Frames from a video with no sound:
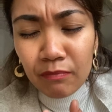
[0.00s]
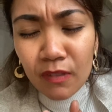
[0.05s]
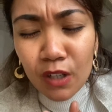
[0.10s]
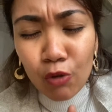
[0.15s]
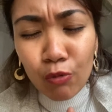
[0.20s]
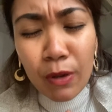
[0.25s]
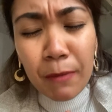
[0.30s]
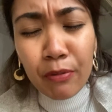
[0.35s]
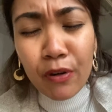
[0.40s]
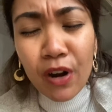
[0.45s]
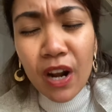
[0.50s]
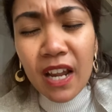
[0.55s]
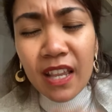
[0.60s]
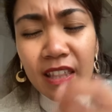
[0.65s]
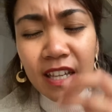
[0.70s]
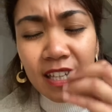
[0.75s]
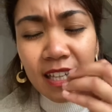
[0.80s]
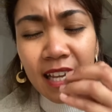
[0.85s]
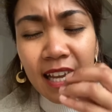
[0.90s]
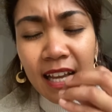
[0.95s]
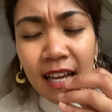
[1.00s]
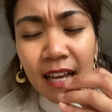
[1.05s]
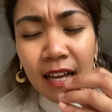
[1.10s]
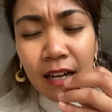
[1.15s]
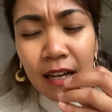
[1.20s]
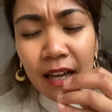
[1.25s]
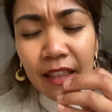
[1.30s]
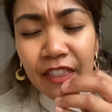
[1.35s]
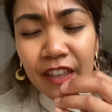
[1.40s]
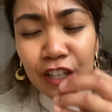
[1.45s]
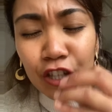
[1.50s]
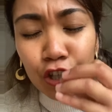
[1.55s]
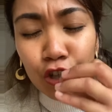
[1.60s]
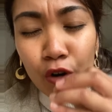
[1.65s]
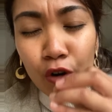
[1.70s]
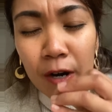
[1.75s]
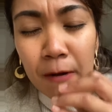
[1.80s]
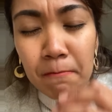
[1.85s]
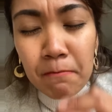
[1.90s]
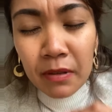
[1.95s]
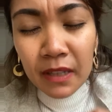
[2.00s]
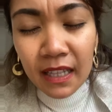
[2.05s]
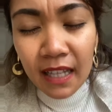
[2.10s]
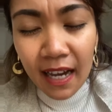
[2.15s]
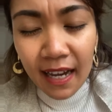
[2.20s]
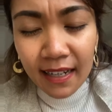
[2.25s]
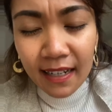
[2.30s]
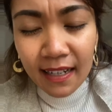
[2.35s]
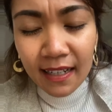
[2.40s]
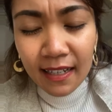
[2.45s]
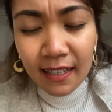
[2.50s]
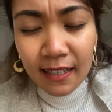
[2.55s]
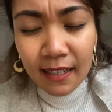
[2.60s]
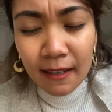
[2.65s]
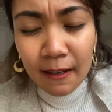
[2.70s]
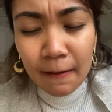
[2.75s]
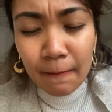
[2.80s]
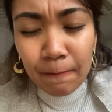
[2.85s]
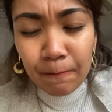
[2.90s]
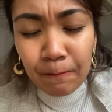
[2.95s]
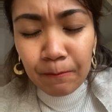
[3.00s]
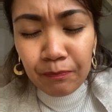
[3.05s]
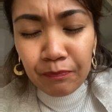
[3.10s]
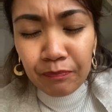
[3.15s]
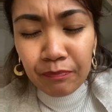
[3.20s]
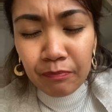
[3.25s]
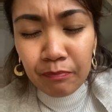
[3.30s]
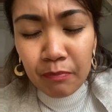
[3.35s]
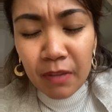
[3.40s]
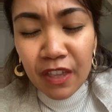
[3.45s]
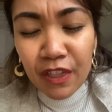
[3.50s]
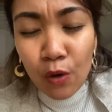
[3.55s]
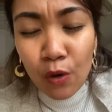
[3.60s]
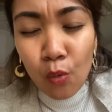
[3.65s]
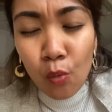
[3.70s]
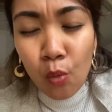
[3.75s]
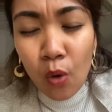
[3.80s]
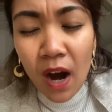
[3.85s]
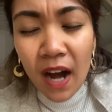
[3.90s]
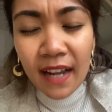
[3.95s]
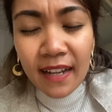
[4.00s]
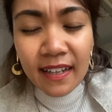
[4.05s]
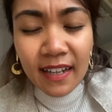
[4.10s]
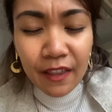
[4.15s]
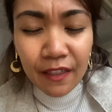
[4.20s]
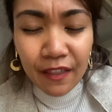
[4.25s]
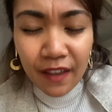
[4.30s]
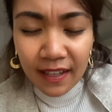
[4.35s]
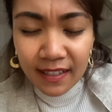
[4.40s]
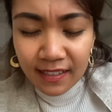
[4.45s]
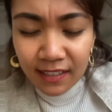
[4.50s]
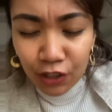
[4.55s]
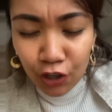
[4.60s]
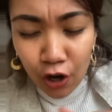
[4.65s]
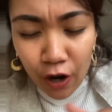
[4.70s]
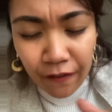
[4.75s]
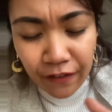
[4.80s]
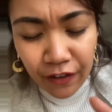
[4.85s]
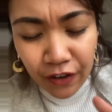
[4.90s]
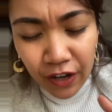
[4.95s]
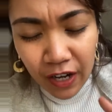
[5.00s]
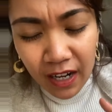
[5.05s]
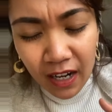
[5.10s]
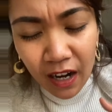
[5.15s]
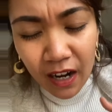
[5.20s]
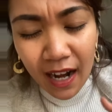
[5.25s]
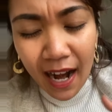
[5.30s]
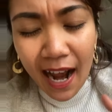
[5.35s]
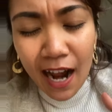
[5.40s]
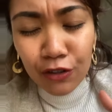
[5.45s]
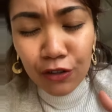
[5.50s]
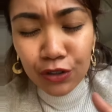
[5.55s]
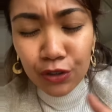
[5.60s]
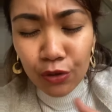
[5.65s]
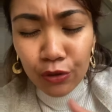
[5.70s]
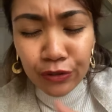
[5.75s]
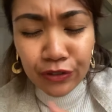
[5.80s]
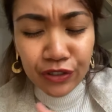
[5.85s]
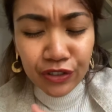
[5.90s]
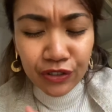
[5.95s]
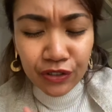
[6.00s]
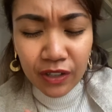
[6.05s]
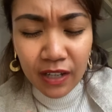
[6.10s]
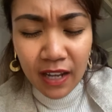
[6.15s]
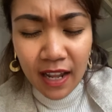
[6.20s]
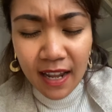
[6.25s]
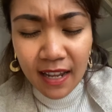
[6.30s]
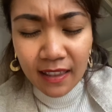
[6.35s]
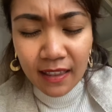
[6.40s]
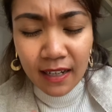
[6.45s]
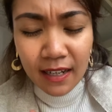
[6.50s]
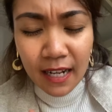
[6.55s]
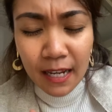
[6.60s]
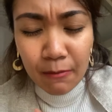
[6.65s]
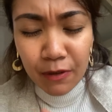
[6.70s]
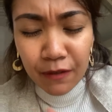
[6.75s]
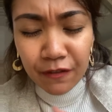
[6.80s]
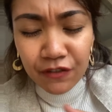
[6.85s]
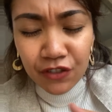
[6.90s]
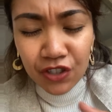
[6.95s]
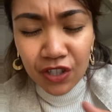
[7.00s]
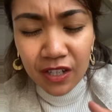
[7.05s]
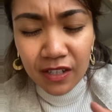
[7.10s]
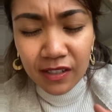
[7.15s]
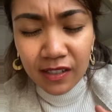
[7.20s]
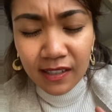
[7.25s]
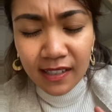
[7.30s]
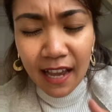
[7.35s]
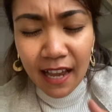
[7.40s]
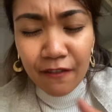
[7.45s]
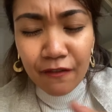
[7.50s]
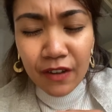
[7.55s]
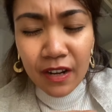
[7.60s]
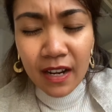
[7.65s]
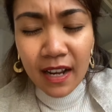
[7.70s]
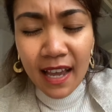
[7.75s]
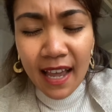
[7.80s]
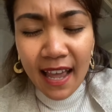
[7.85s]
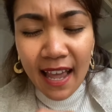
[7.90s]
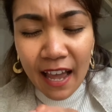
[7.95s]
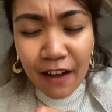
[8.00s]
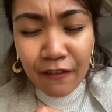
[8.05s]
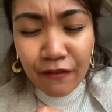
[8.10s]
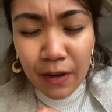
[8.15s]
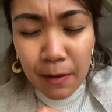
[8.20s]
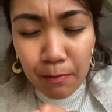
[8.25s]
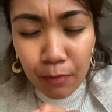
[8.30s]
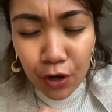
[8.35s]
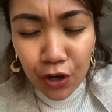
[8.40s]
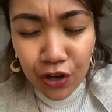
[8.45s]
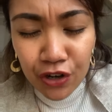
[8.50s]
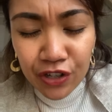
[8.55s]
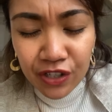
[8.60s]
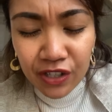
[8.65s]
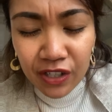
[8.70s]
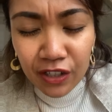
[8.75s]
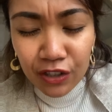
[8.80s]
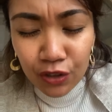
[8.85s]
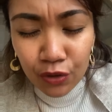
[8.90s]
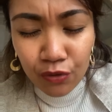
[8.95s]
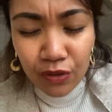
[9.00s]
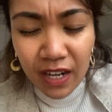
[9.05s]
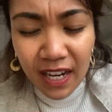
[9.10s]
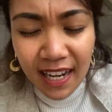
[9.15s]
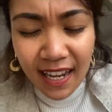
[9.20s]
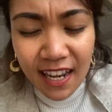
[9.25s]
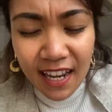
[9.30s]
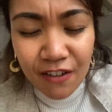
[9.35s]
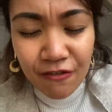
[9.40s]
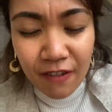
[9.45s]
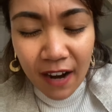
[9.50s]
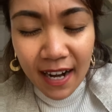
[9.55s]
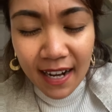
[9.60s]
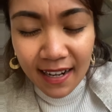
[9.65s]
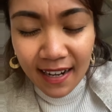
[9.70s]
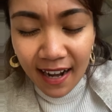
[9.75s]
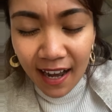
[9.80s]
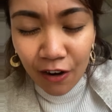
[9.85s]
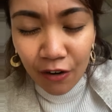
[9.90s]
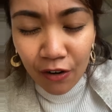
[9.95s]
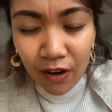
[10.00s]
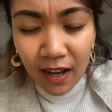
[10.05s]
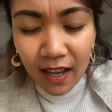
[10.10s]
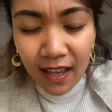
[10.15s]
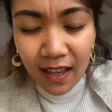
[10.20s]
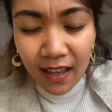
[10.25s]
We pray that uh, that your blood be the one that's covering our households today in the name of Jesus. Every every person tuning in right now